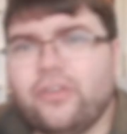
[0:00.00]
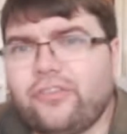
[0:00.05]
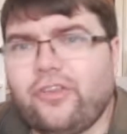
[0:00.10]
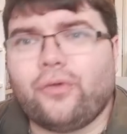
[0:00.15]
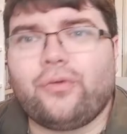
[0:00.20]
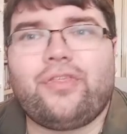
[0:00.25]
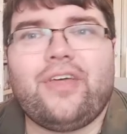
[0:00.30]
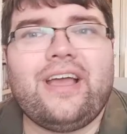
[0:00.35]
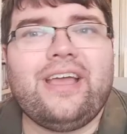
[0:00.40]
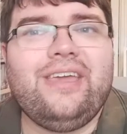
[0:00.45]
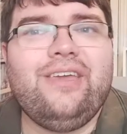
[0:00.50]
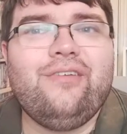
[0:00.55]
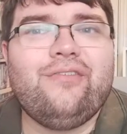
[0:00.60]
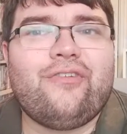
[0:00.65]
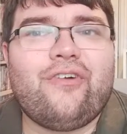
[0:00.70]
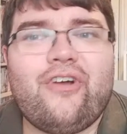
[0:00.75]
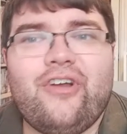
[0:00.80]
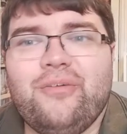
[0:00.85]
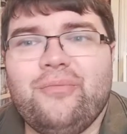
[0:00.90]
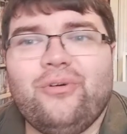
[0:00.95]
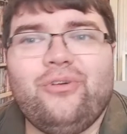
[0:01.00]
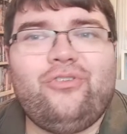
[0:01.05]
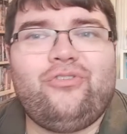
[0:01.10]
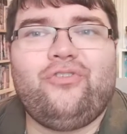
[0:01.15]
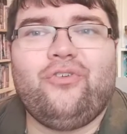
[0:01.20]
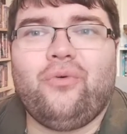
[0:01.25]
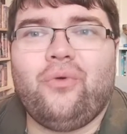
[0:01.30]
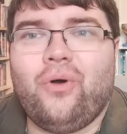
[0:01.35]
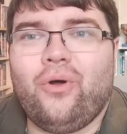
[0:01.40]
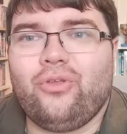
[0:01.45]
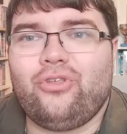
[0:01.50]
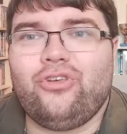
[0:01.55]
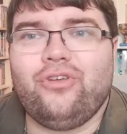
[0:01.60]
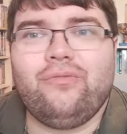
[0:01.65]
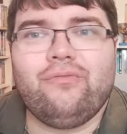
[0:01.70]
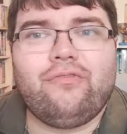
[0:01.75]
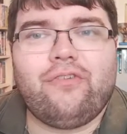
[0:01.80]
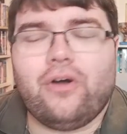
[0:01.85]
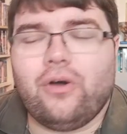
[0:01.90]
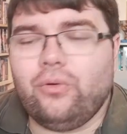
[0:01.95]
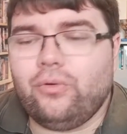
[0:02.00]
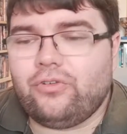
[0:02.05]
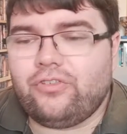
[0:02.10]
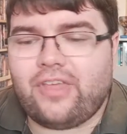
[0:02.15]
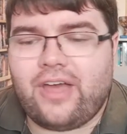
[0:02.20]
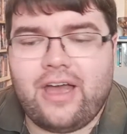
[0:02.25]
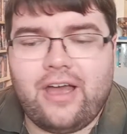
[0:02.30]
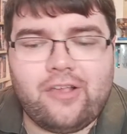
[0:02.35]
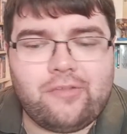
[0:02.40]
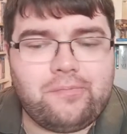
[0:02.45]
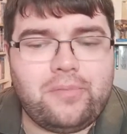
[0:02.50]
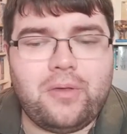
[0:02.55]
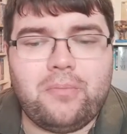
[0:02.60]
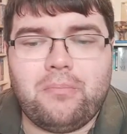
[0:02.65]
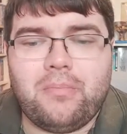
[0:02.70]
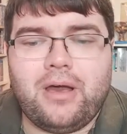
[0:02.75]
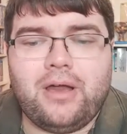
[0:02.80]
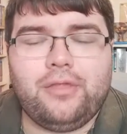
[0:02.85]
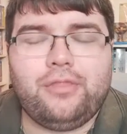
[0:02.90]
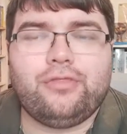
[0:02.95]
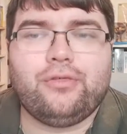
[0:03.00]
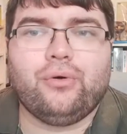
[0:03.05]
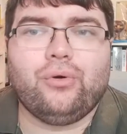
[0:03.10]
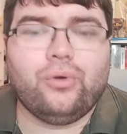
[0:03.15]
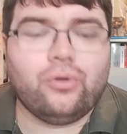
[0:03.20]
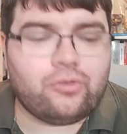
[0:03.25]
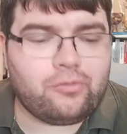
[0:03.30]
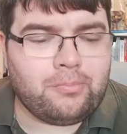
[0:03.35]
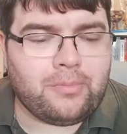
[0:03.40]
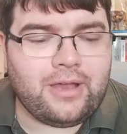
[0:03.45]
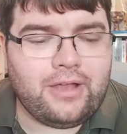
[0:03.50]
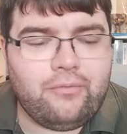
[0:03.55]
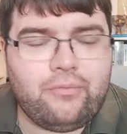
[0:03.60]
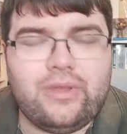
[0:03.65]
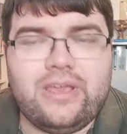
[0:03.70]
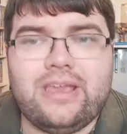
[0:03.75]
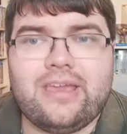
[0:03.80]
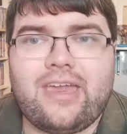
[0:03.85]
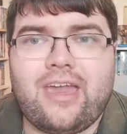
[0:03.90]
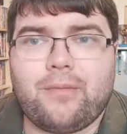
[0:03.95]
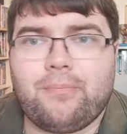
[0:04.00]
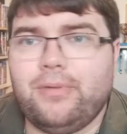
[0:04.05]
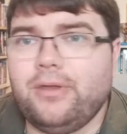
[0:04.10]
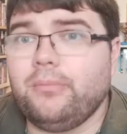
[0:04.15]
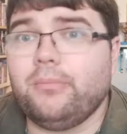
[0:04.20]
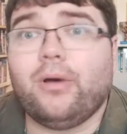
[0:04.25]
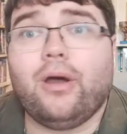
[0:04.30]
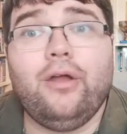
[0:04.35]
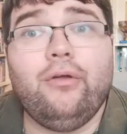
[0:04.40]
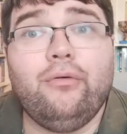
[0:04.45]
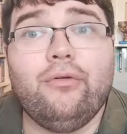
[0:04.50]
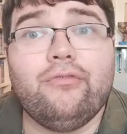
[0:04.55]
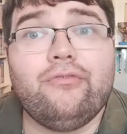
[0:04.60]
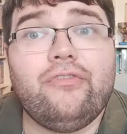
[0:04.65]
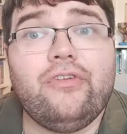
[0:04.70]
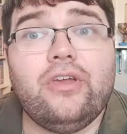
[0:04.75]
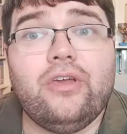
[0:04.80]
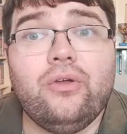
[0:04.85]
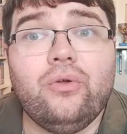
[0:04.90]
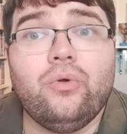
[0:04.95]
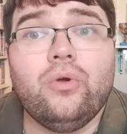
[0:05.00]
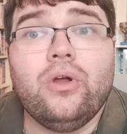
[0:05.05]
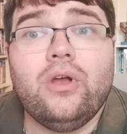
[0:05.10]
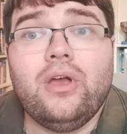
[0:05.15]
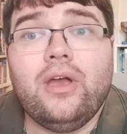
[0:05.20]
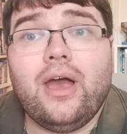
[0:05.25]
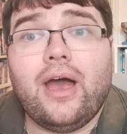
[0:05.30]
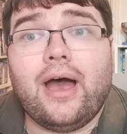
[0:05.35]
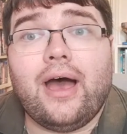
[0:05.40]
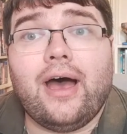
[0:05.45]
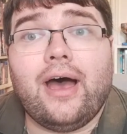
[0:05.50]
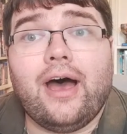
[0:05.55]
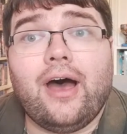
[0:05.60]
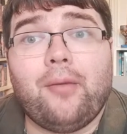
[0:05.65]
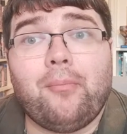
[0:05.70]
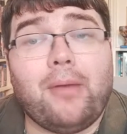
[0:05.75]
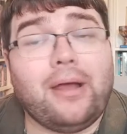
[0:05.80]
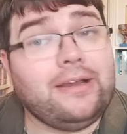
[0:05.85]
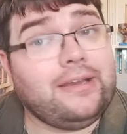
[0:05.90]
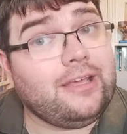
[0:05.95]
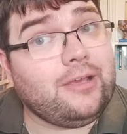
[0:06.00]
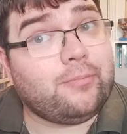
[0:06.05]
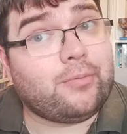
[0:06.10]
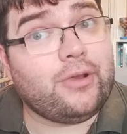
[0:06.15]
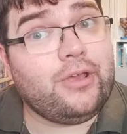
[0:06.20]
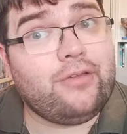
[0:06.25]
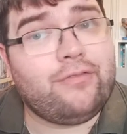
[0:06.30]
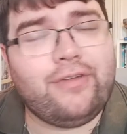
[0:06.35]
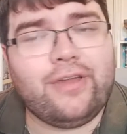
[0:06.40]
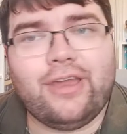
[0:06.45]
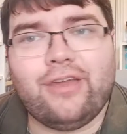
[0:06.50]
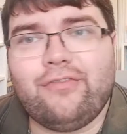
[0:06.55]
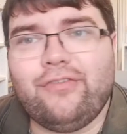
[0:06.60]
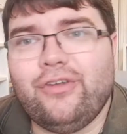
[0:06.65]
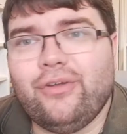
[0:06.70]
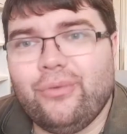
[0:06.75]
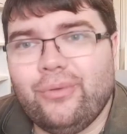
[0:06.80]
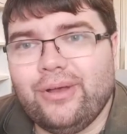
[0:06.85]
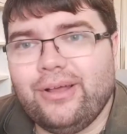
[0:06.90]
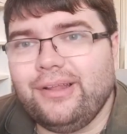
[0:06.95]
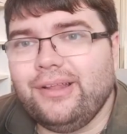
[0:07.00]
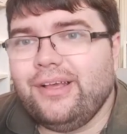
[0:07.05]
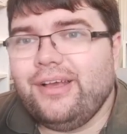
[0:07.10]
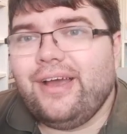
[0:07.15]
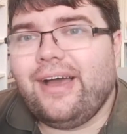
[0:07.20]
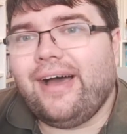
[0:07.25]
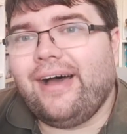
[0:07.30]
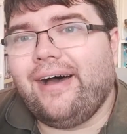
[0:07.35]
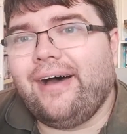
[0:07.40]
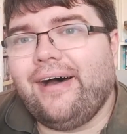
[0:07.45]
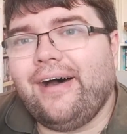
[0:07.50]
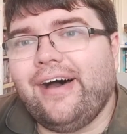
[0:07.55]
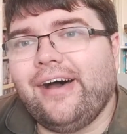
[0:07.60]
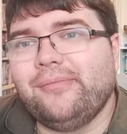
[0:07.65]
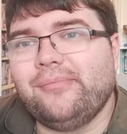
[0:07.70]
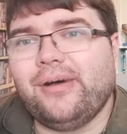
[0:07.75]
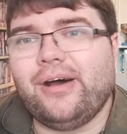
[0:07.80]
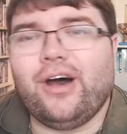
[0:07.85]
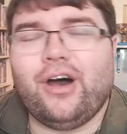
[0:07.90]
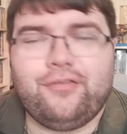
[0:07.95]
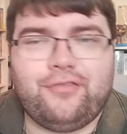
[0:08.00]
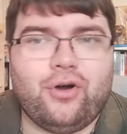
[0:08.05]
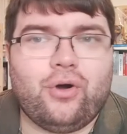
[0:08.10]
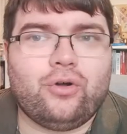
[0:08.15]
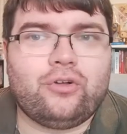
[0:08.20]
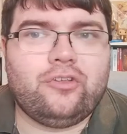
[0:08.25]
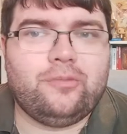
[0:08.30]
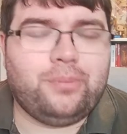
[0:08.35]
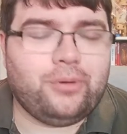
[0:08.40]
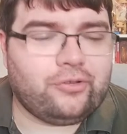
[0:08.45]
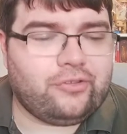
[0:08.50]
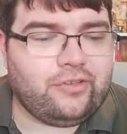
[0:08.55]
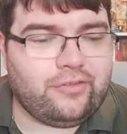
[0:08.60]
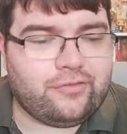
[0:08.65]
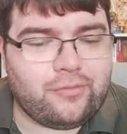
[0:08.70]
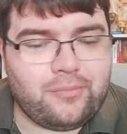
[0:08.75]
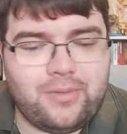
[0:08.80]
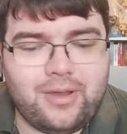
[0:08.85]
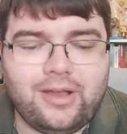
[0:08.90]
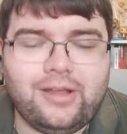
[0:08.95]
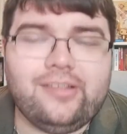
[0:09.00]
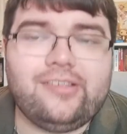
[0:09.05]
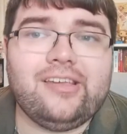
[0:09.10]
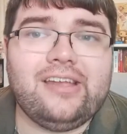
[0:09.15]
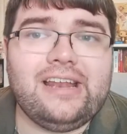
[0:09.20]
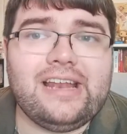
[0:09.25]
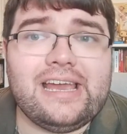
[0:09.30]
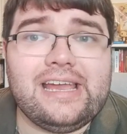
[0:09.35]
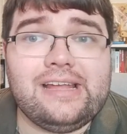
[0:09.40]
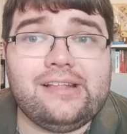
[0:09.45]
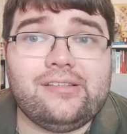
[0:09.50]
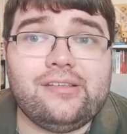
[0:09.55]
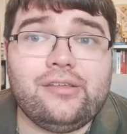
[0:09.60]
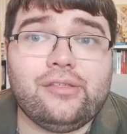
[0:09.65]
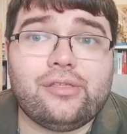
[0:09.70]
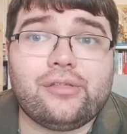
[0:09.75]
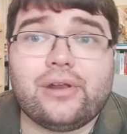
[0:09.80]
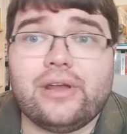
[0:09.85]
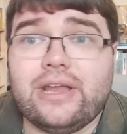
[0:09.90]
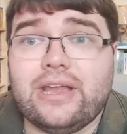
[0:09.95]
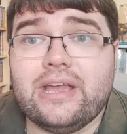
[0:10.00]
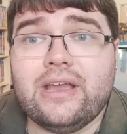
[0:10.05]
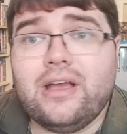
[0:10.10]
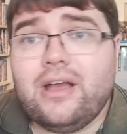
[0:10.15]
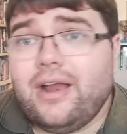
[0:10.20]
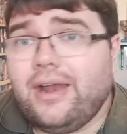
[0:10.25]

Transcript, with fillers: So thank you very much for watching, folks. That has been my thoughts, my recapping, my review, my debriefing, if you will, of Octopussy from 1983.